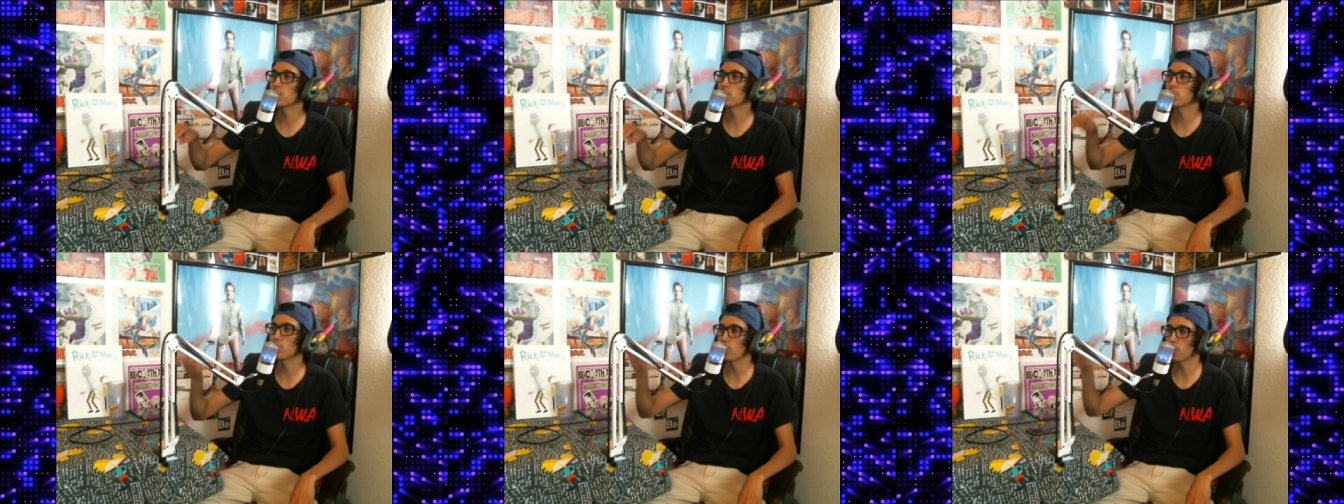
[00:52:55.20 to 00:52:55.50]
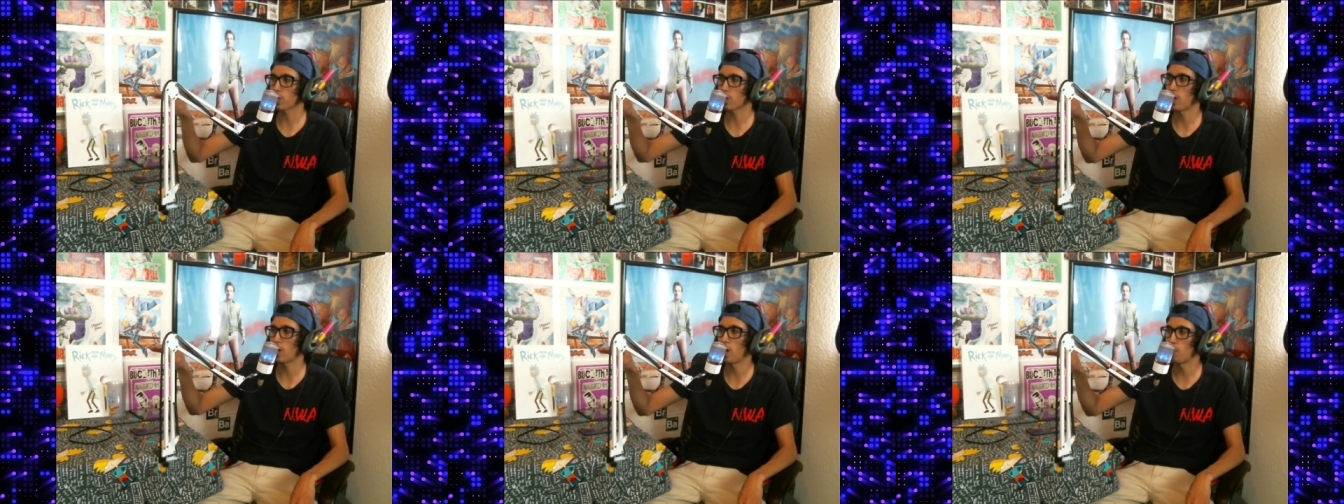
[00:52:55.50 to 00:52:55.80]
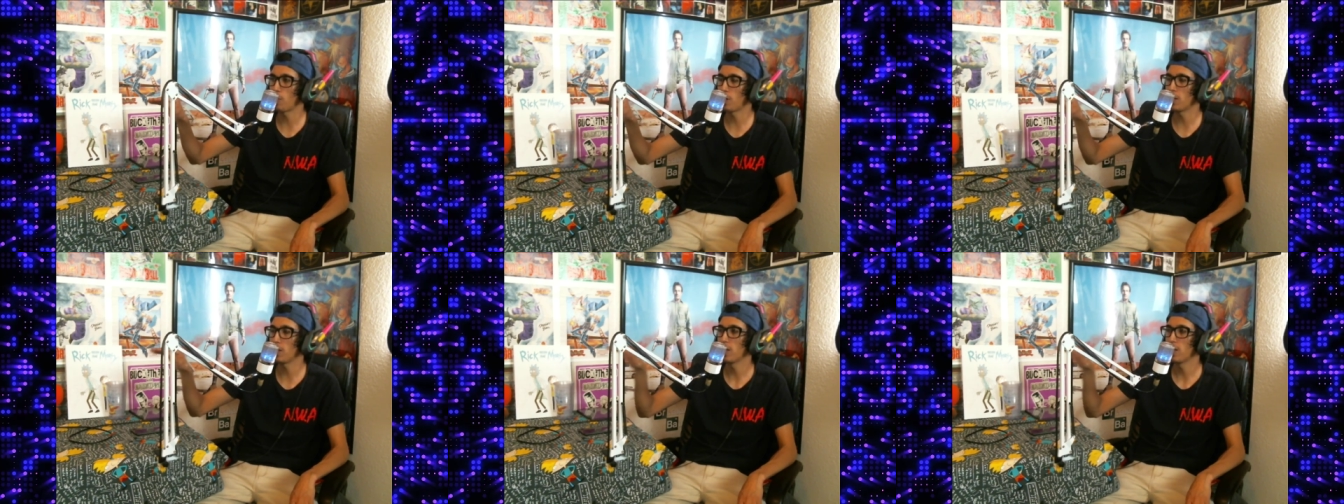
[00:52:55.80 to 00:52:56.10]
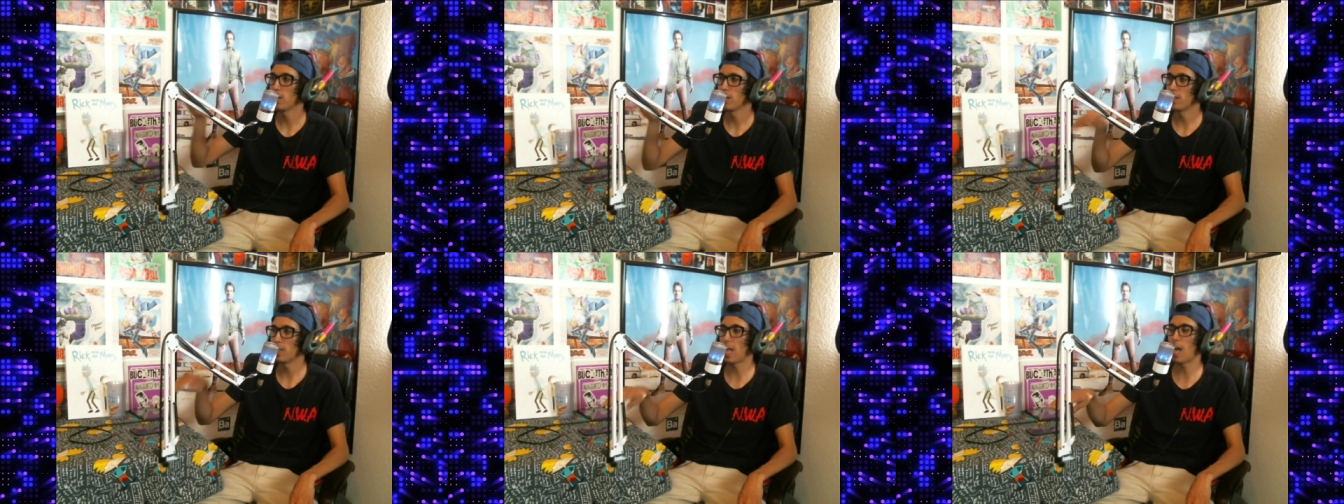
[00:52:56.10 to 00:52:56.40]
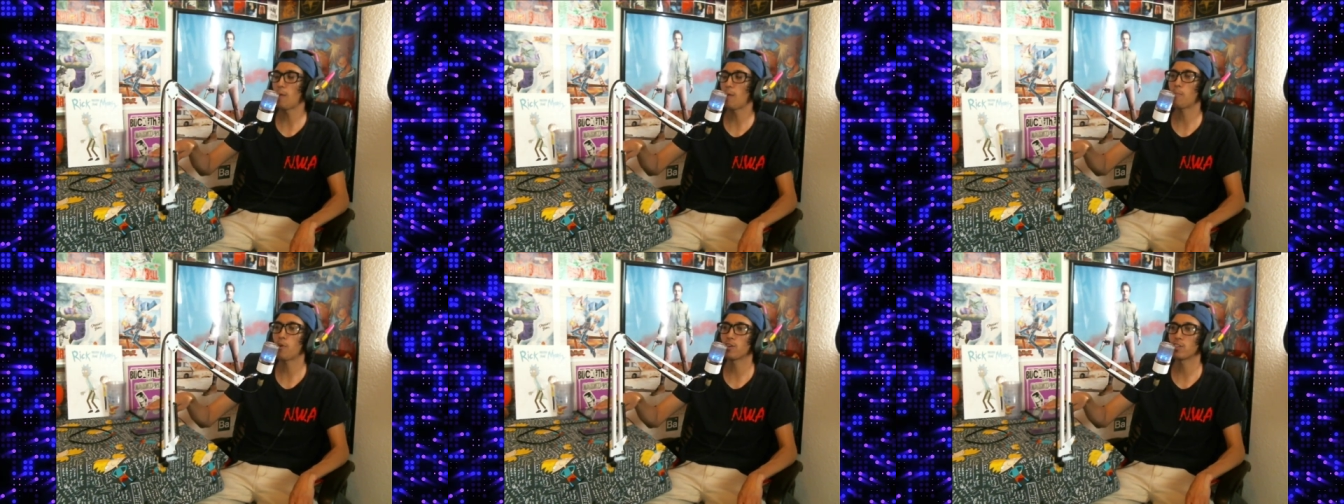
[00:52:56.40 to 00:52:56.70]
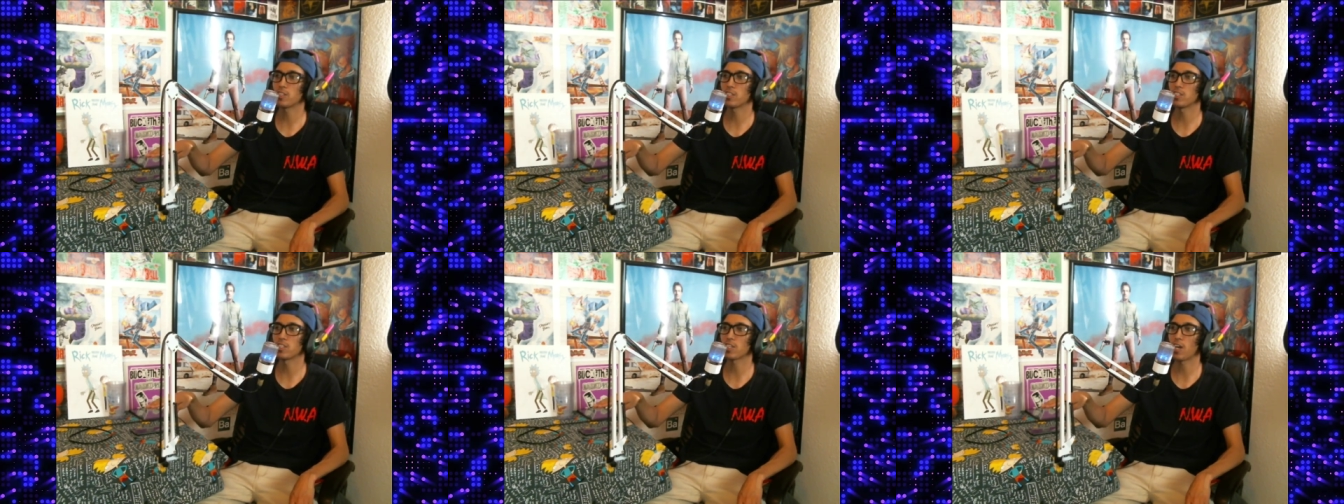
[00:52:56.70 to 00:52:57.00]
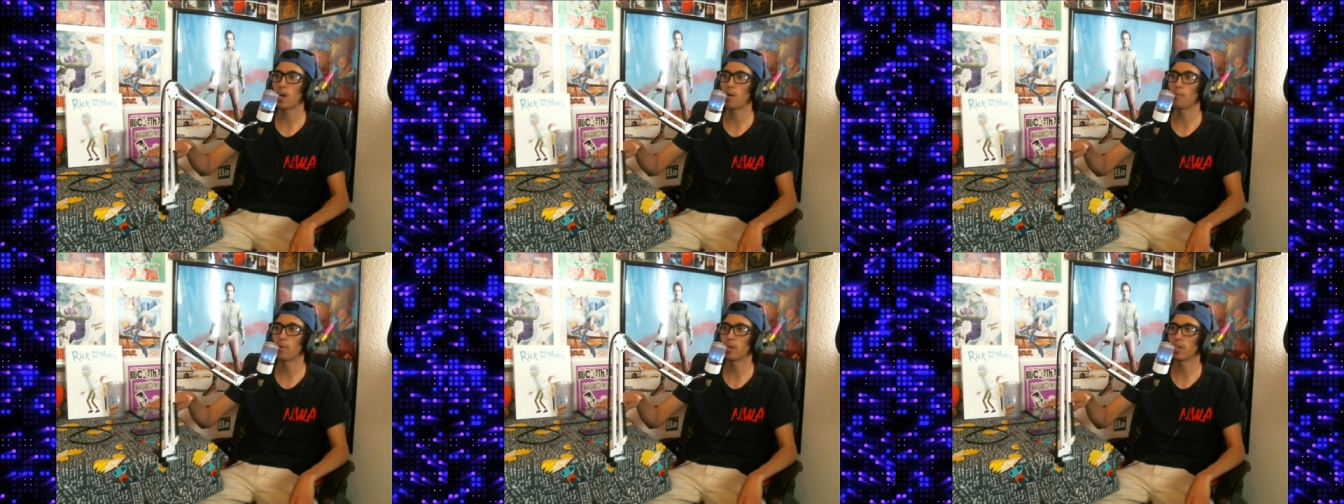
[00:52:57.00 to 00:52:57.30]
to your comment. That person's
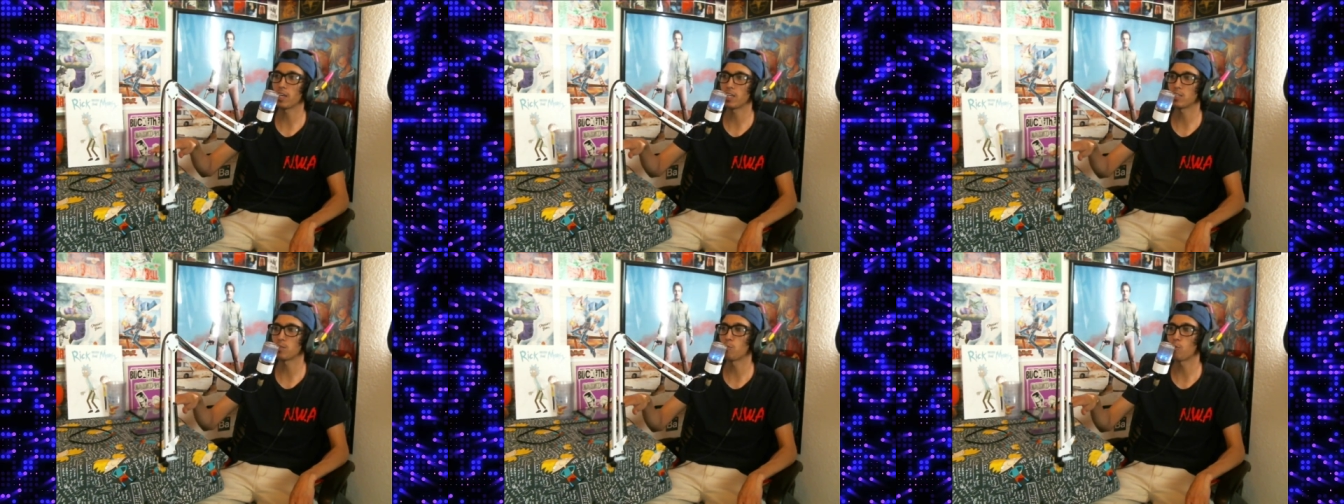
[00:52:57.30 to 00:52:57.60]
comment gets